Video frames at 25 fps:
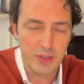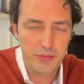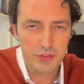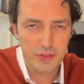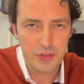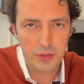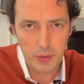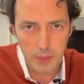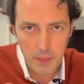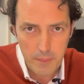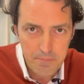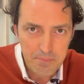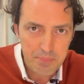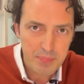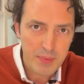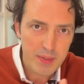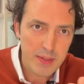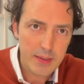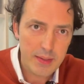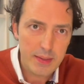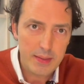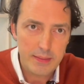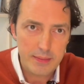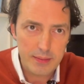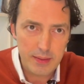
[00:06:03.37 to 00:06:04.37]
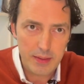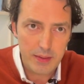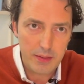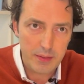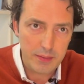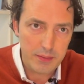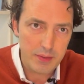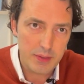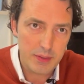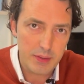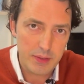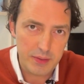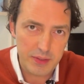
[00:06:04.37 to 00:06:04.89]
So
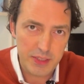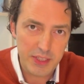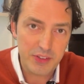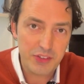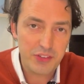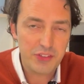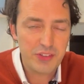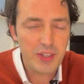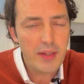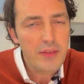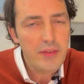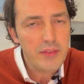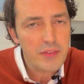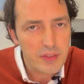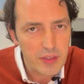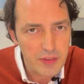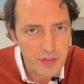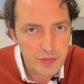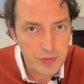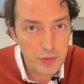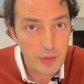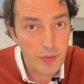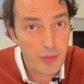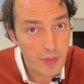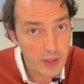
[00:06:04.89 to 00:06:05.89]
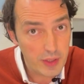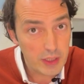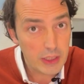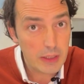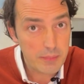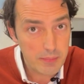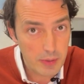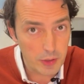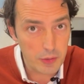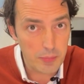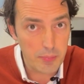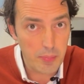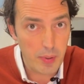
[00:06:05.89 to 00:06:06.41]
the incentive to think
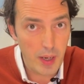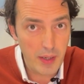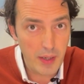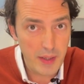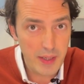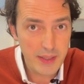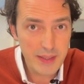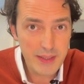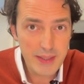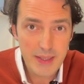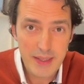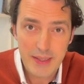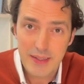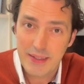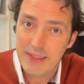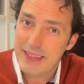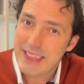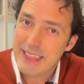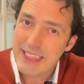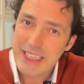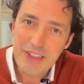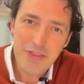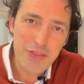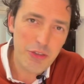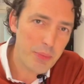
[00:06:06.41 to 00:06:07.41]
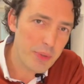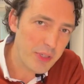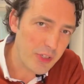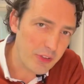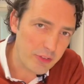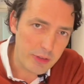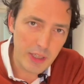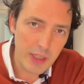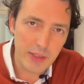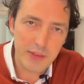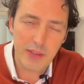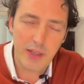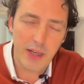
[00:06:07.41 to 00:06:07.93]
about buying, even with a
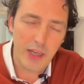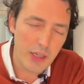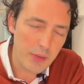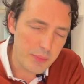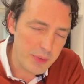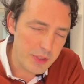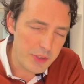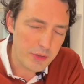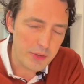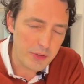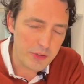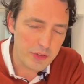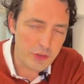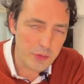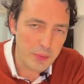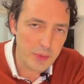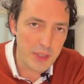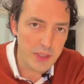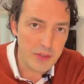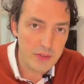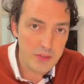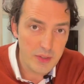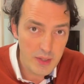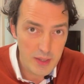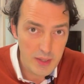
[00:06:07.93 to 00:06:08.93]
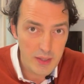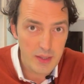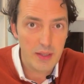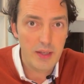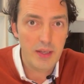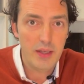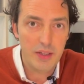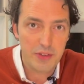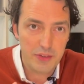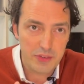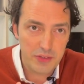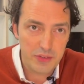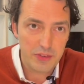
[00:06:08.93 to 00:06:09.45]
slightly higher interest rate,
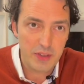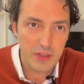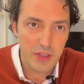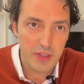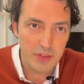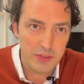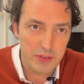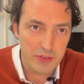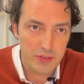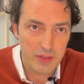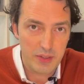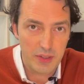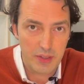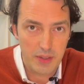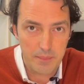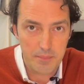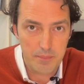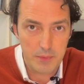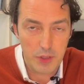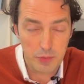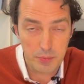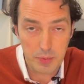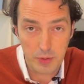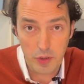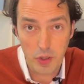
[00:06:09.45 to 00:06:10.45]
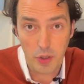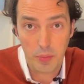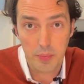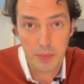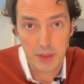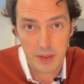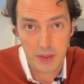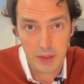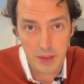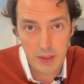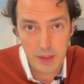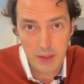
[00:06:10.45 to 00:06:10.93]
is becoming